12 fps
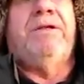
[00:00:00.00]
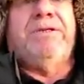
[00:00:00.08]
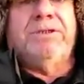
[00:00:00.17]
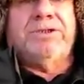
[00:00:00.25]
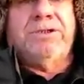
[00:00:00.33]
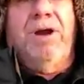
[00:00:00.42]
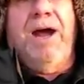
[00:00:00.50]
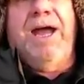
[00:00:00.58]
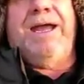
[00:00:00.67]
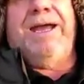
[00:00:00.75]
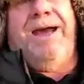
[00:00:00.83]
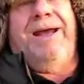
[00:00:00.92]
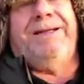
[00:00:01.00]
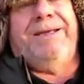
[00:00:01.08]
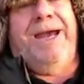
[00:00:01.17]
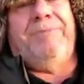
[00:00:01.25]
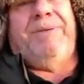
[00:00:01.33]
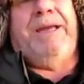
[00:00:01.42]
to try and
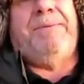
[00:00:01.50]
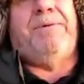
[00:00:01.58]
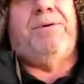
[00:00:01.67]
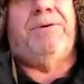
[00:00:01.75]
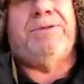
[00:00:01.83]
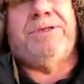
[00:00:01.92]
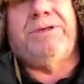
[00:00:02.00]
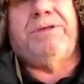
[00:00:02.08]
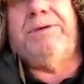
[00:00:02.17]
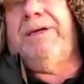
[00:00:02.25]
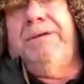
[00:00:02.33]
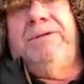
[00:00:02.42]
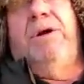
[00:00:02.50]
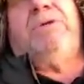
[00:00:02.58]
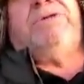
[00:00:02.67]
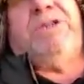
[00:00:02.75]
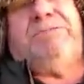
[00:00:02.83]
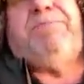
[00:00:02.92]
get people to
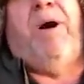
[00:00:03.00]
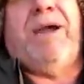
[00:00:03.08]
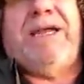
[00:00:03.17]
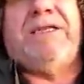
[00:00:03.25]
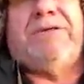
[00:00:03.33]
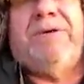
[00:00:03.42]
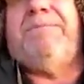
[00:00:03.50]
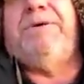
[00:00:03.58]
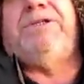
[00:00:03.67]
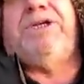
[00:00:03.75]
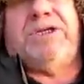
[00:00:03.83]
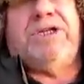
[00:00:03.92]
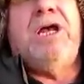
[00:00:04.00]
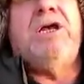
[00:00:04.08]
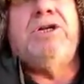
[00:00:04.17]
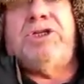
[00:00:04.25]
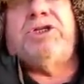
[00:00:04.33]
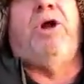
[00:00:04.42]
not just buy into it, but just
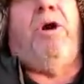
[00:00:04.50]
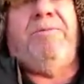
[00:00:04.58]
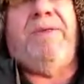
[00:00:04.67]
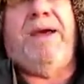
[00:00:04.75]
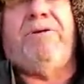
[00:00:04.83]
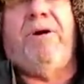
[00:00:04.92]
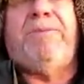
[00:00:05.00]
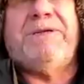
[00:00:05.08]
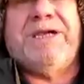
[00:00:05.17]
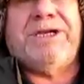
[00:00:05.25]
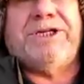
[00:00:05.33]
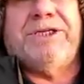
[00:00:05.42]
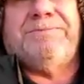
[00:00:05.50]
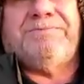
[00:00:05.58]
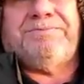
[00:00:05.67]
stop their opposition.